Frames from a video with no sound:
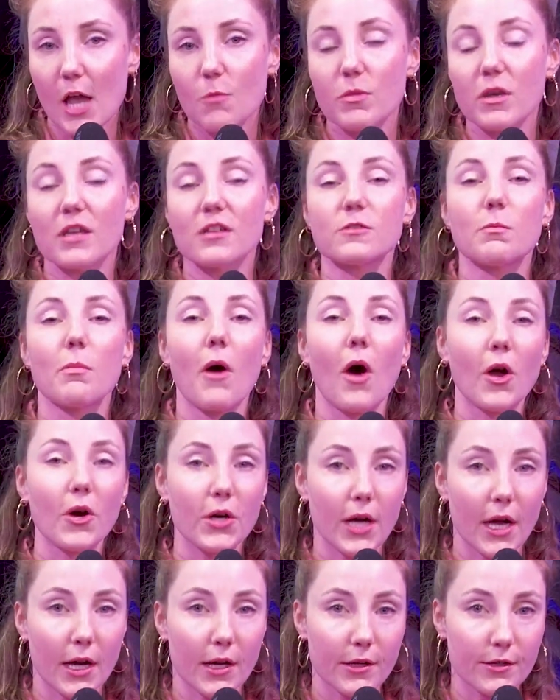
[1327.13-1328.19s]
Because part
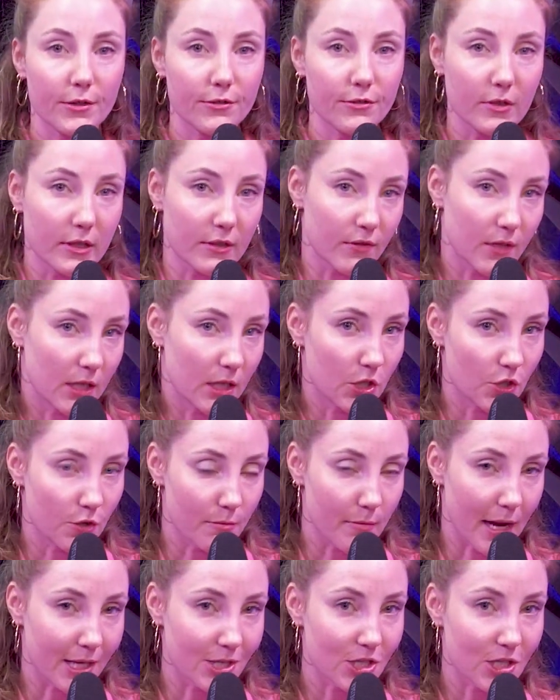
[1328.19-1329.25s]
of living in your
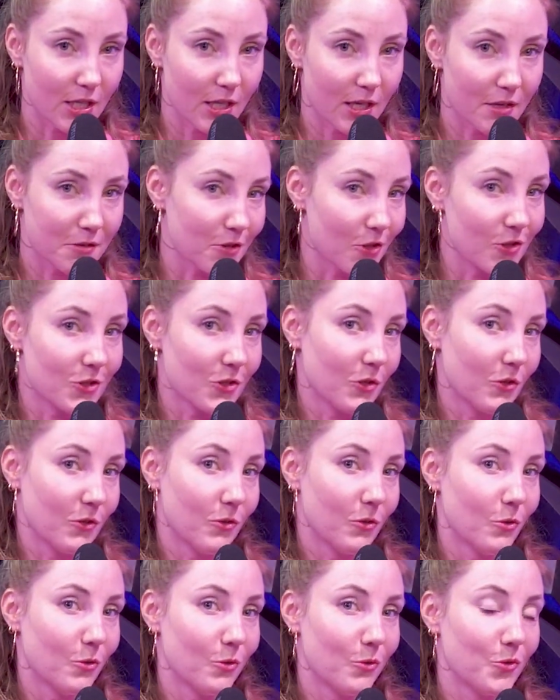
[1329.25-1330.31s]
magic is
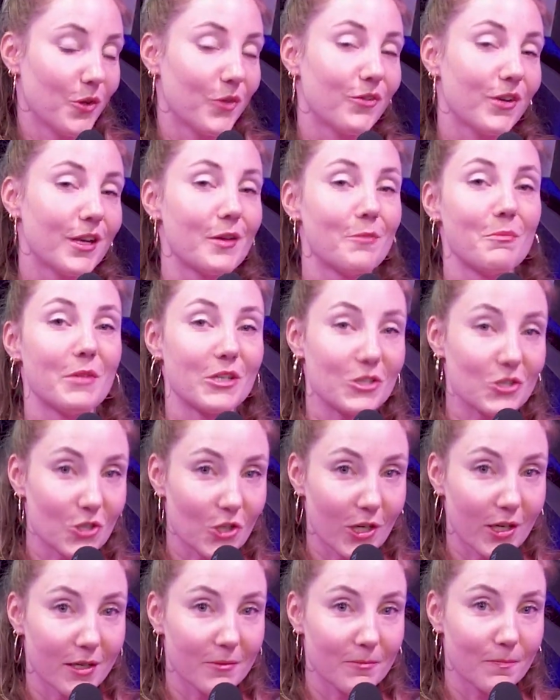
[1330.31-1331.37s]
also living in
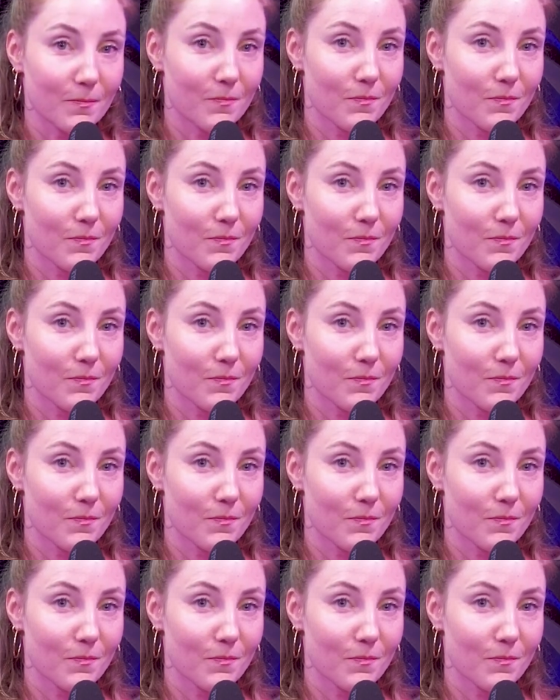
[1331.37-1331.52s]
mystery.